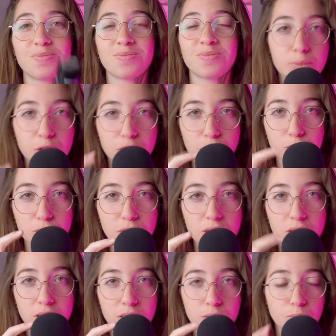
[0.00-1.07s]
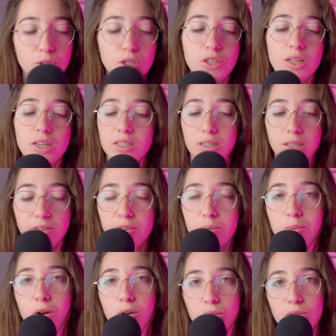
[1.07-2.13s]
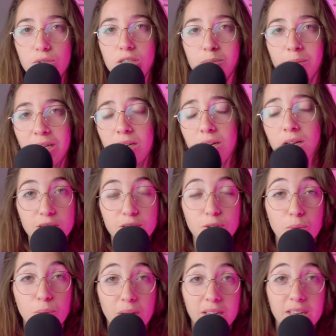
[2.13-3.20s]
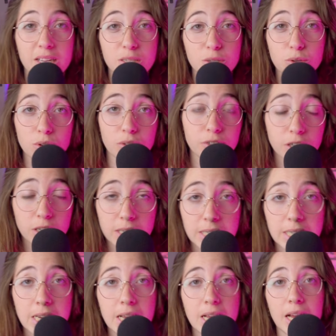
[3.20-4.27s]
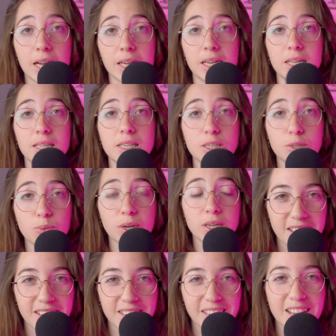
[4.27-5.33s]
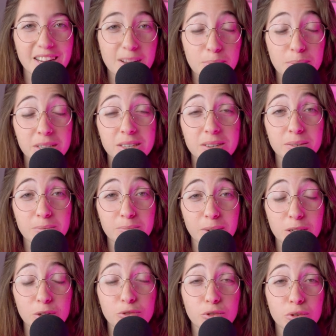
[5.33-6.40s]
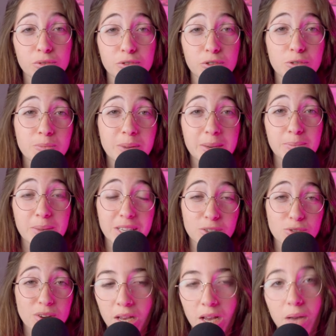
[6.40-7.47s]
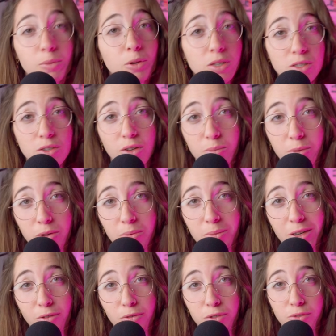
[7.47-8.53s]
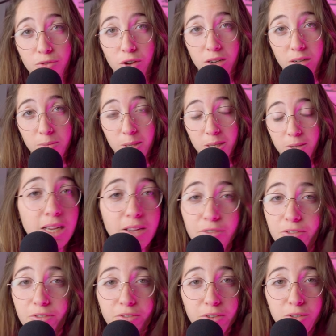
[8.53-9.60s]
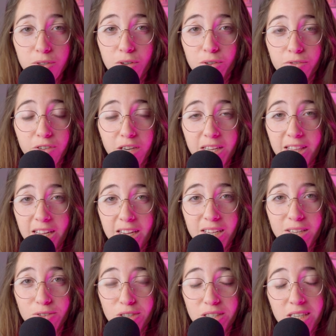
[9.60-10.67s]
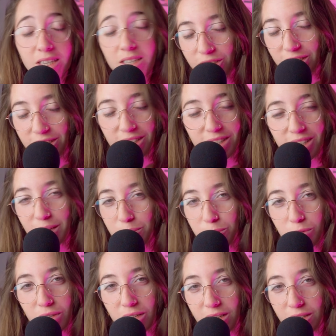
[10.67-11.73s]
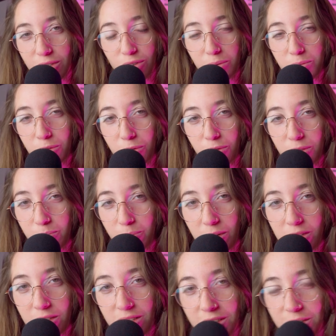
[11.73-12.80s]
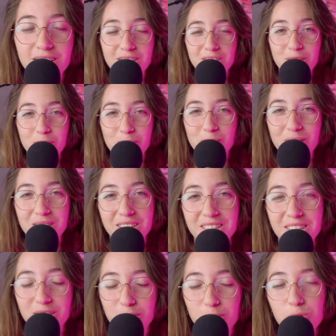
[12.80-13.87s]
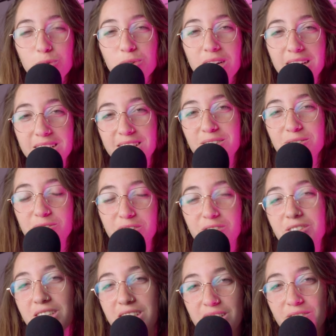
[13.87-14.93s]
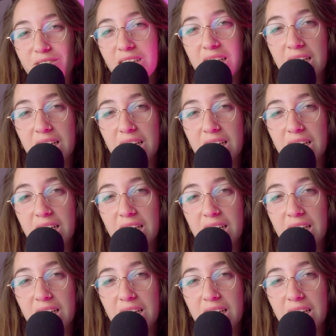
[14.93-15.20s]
I'm just using this, which doesn't even belong to this mic. So I got 2 overheads, I got this one, and I got a better microphone for my bass drum. I'm gonna talk about the microphones for a little bit. If you don't find that interesting, just skip to the drum recording part. So the Shure SM57.